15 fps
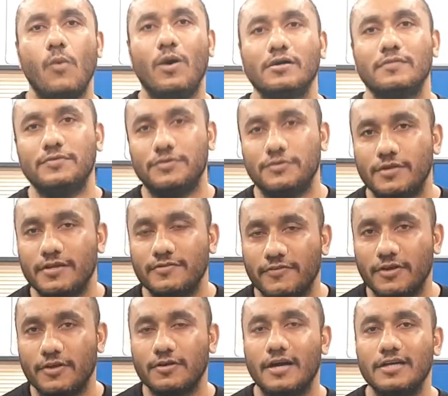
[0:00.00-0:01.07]
Welcome to today's
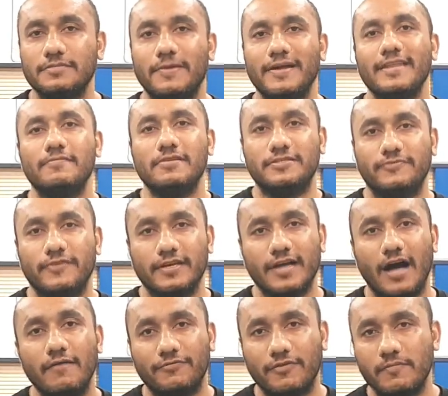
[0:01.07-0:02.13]
video, guys. My name is Vic.
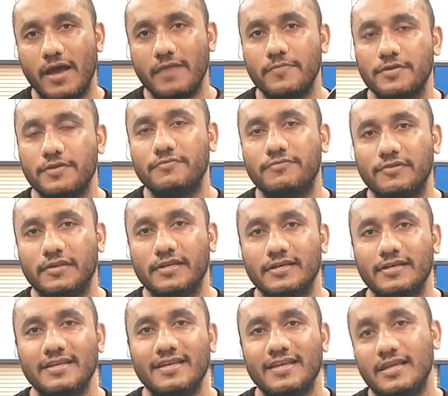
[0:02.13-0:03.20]
I'm from Badminton
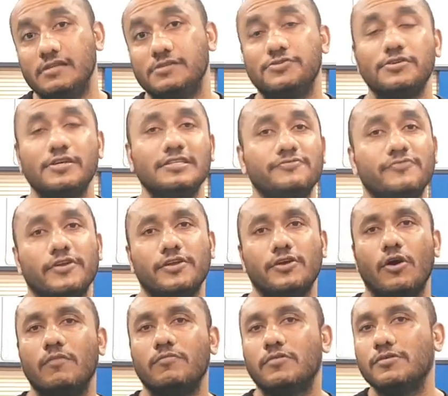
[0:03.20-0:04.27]
Flick. In today's
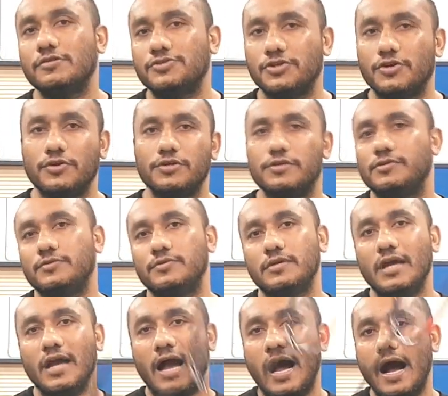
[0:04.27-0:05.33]
video, I'm going to show you
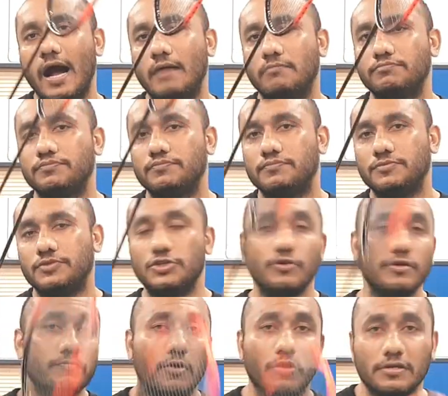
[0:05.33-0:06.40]

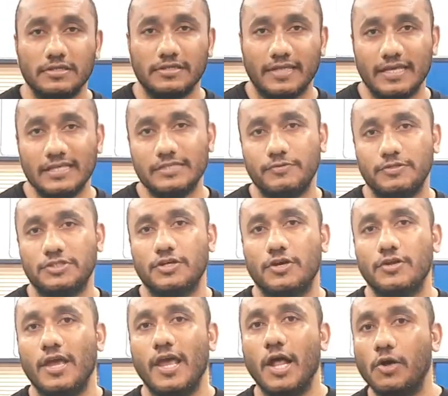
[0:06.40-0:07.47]
two important things which are
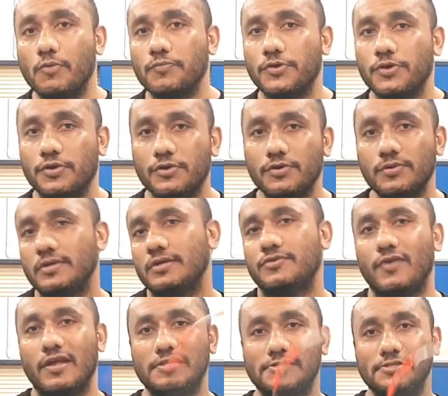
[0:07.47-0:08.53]
going to help you
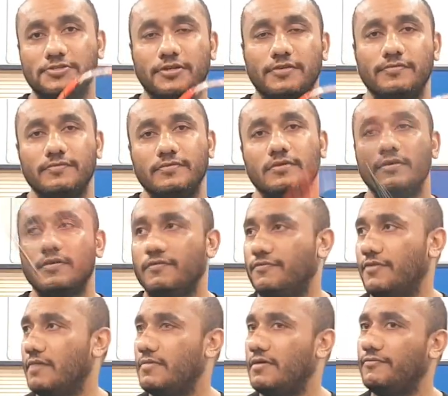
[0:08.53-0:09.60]
transition
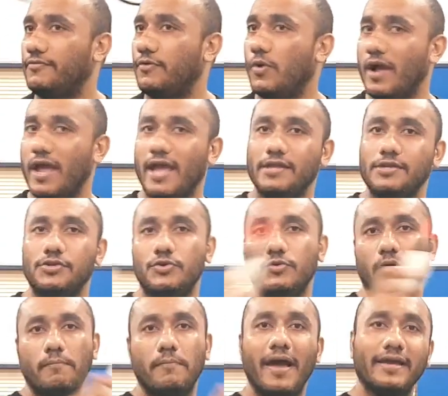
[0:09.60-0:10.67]
from a forehand
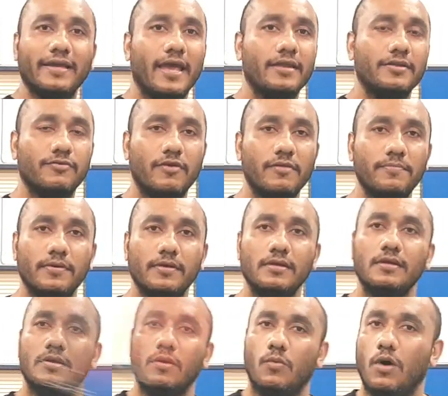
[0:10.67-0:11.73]
to a backhand grip
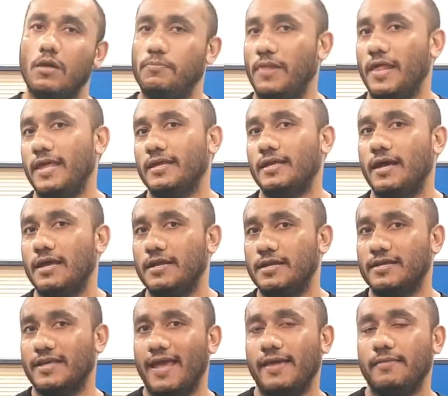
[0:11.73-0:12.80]
while playing
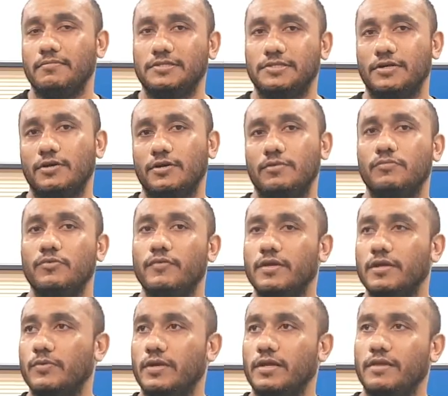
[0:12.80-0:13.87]
in a game. So
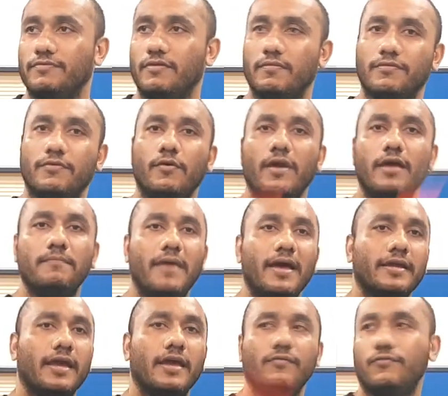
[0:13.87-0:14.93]
moving quickly from forehand,
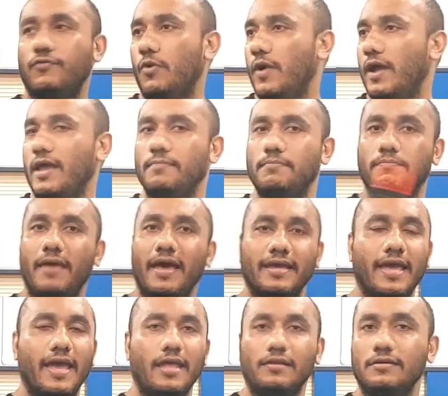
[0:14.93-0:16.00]

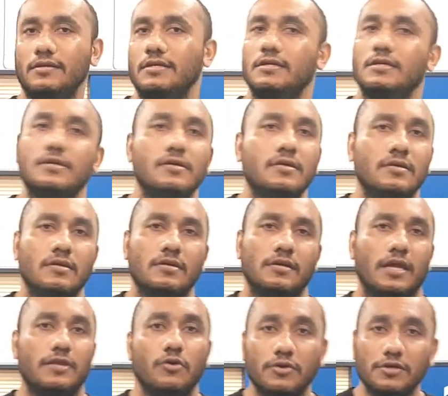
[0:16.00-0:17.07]
backhand.
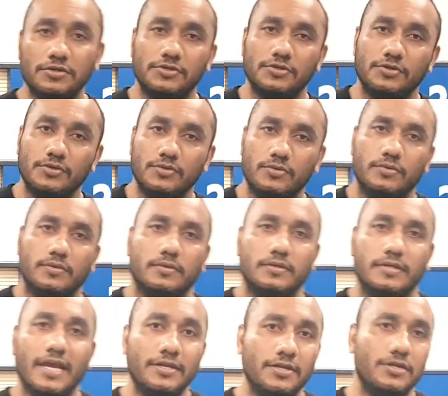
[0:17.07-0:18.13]
In order to
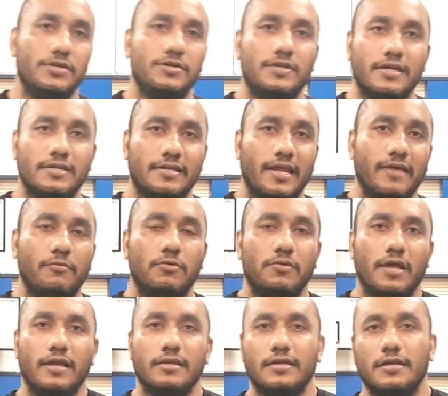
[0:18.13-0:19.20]
get into that
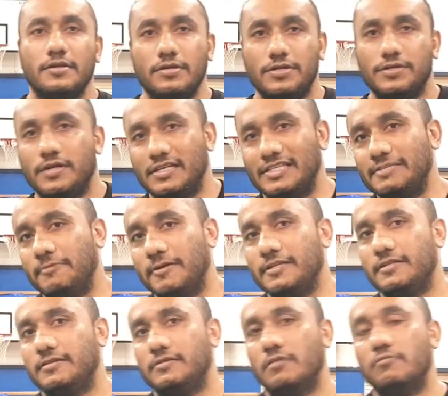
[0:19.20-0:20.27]
level and get into that
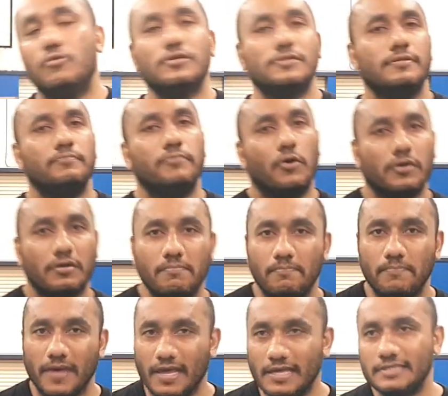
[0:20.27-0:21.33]
speed, the most
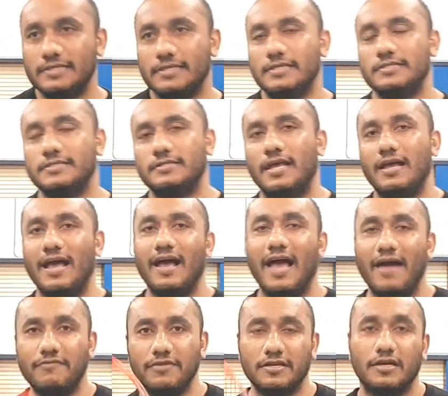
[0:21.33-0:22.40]
important base is
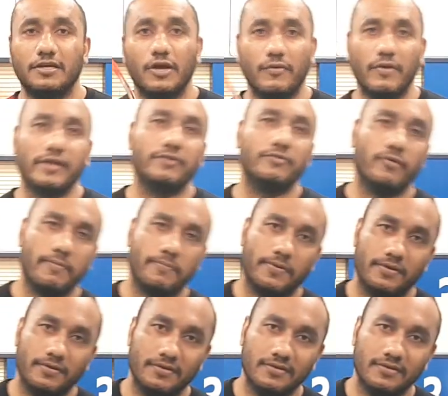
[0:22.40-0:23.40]
having a correct grip.